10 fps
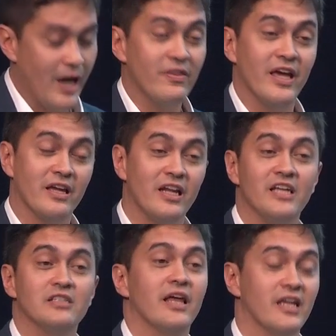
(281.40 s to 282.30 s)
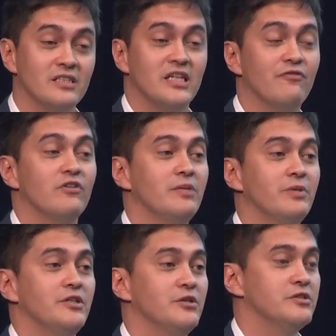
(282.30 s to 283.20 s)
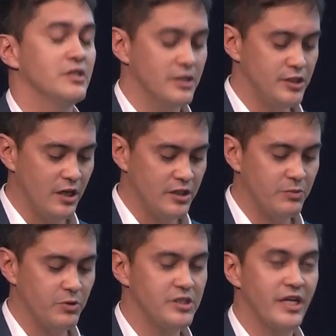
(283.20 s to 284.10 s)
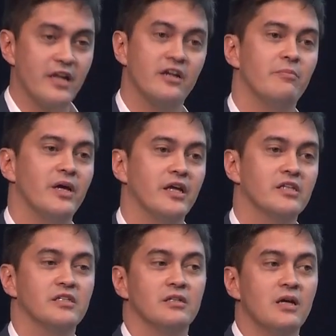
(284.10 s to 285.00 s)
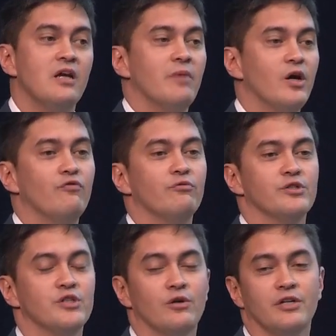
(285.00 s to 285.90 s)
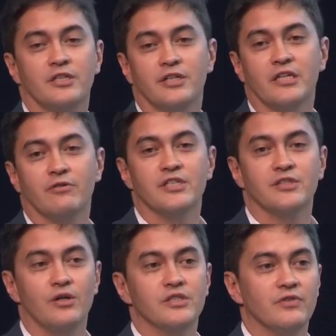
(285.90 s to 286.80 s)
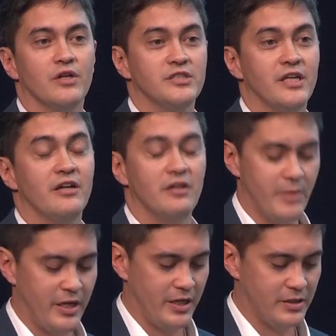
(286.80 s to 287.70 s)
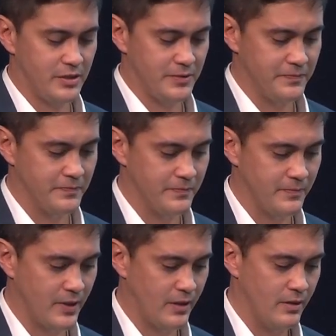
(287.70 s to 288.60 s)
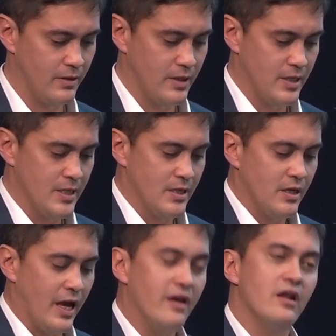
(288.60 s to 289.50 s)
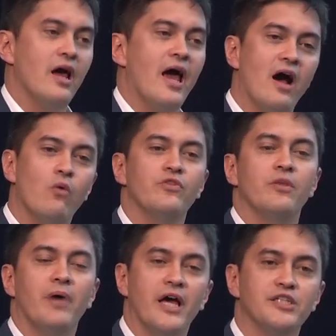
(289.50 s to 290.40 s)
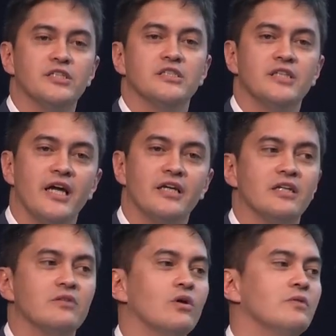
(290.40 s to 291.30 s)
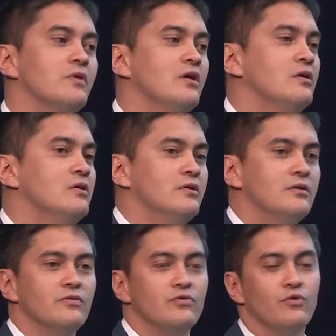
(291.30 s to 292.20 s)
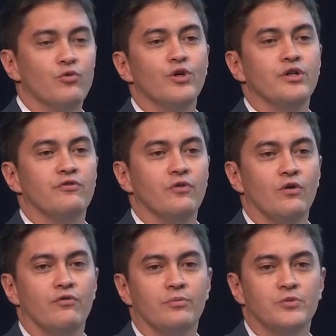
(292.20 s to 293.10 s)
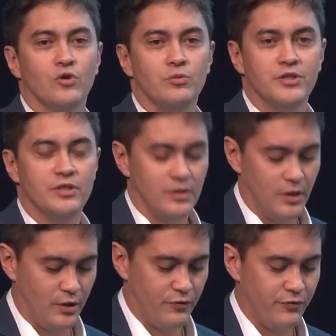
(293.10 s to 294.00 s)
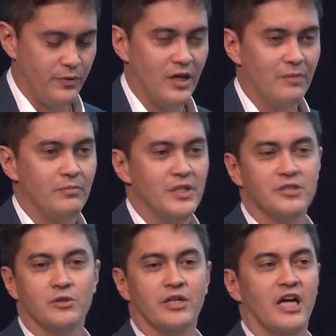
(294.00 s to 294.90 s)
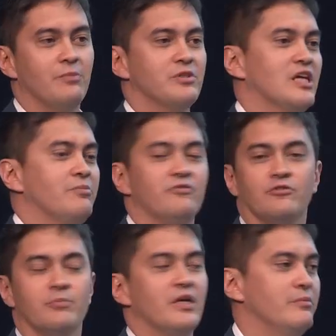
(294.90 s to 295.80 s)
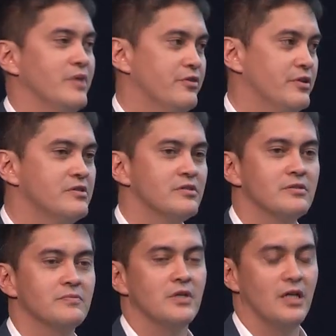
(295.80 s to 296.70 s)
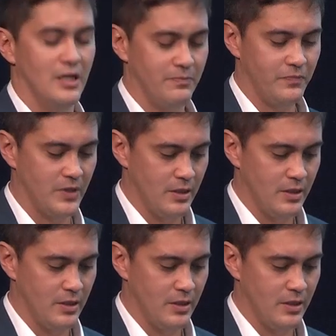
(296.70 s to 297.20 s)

And they can definitely be used in conjunction with standard emetics, and they often result in a decreased dose of those standard emetics. And how would the patient take it? Well, the route of absorption of medicinal cannabis can be through many methods. And